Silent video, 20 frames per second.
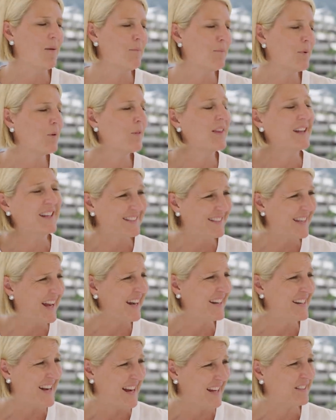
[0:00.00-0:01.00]
both
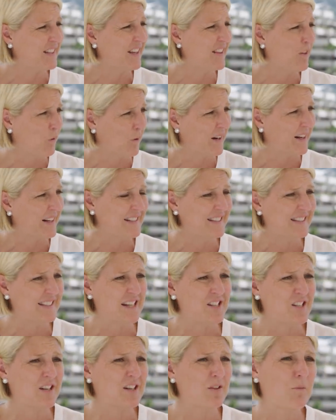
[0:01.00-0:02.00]
inside and outside the
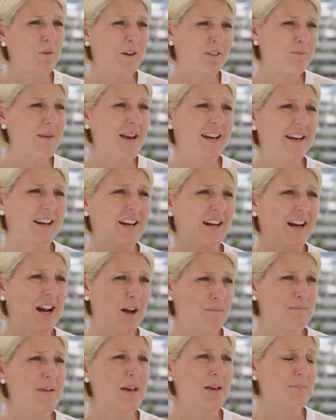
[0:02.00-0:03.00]
organization, and we've made
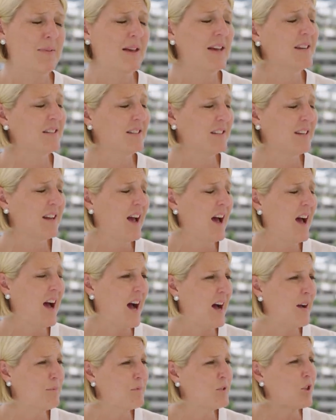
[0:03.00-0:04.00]
a commitment
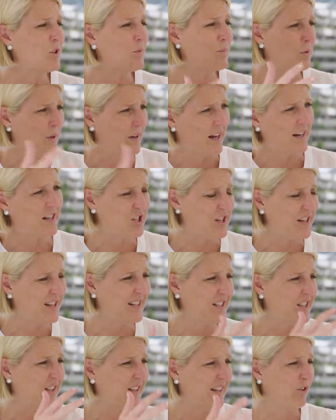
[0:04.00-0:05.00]
to the production
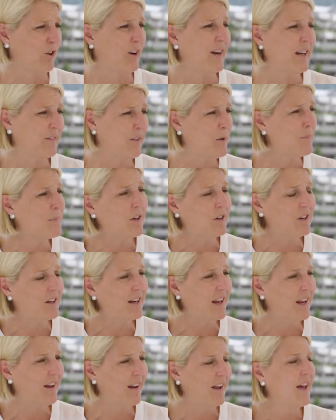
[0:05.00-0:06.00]
and to the creative
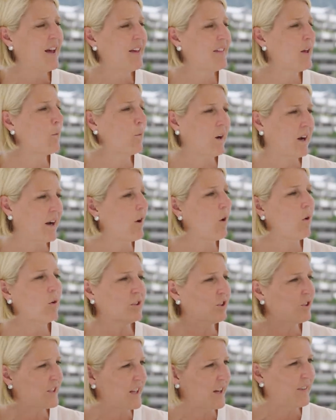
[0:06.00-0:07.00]
community that we're going to
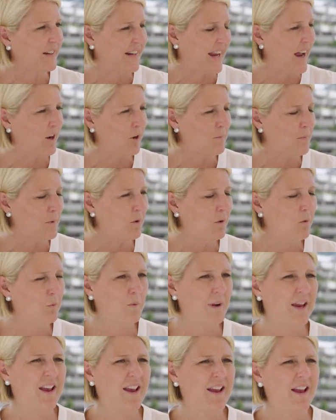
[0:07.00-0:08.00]
hold ourselves accountable.
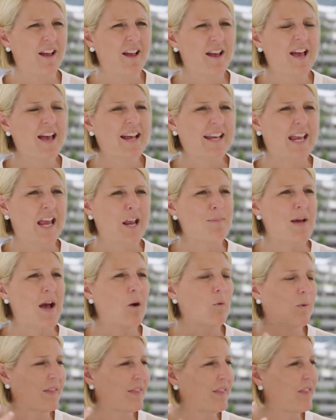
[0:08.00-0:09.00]
We came
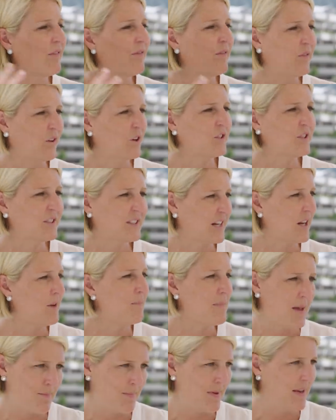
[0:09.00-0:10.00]
out with the first
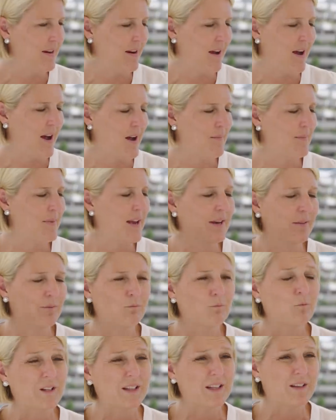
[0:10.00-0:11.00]
commitment and
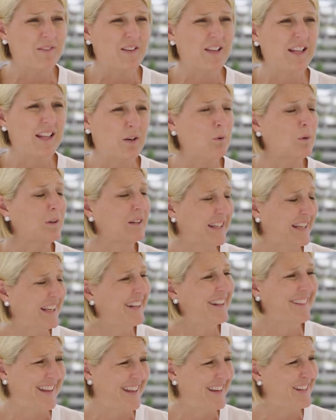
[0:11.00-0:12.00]
really feel like we're
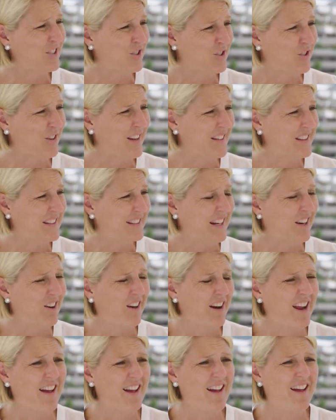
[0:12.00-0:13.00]
leading the industry in this
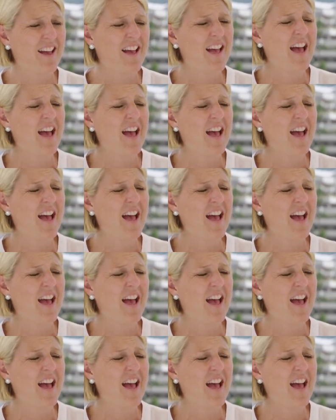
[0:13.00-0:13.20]
area,